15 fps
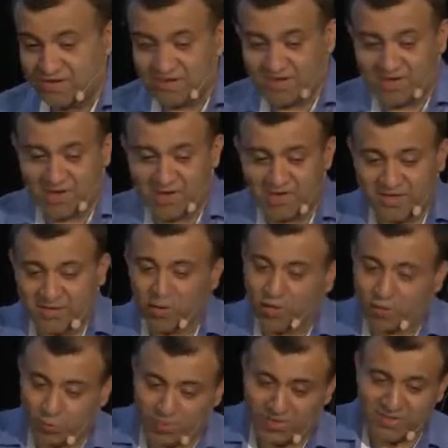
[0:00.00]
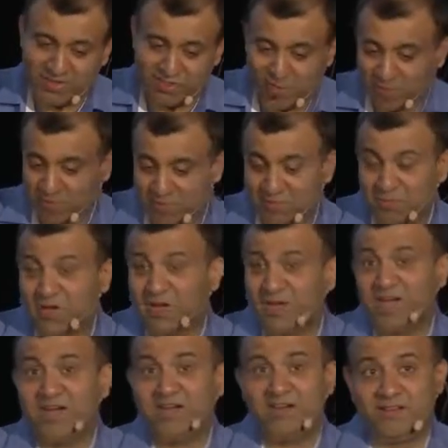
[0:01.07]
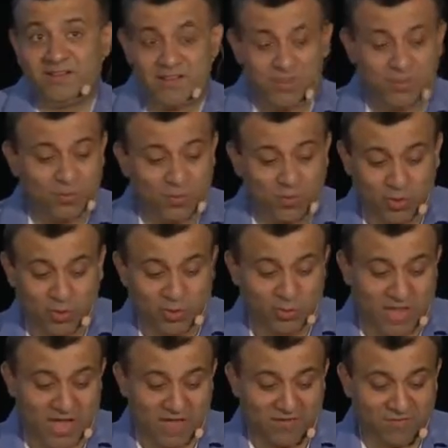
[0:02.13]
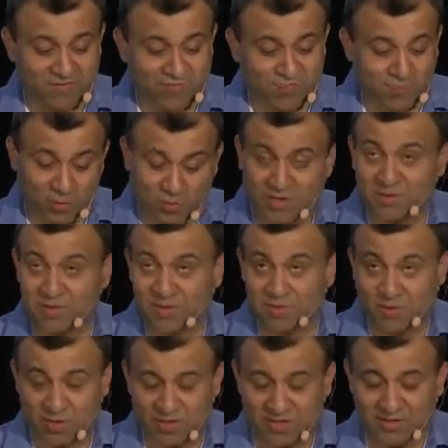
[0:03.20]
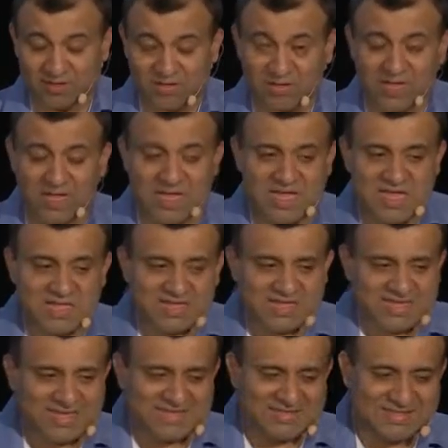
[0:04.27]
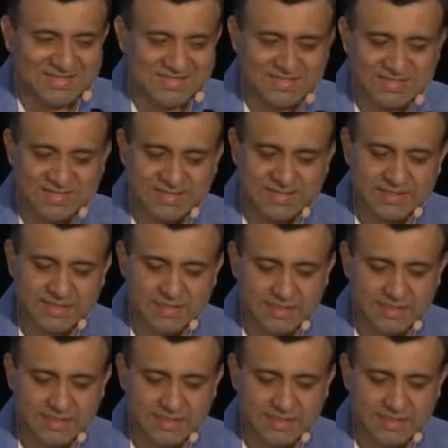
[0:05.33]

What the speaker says: and not very common, but ideally you want to have portable model. The existing